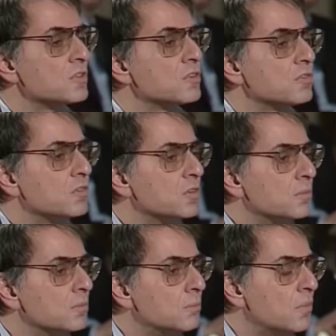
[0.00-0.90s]
of uh,
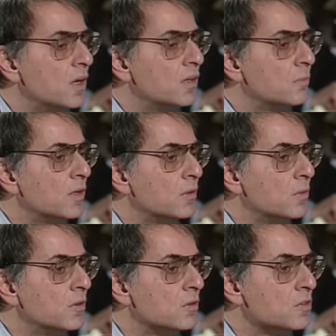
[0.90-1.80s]
many, many
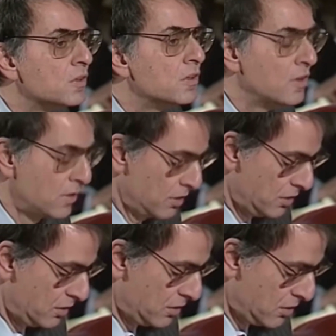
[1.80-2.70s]
meters
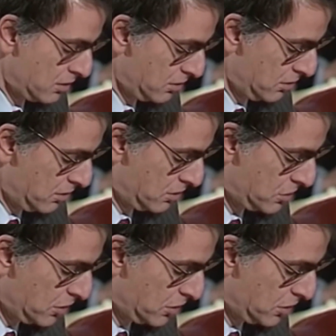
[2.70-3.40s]
in, uh, in sea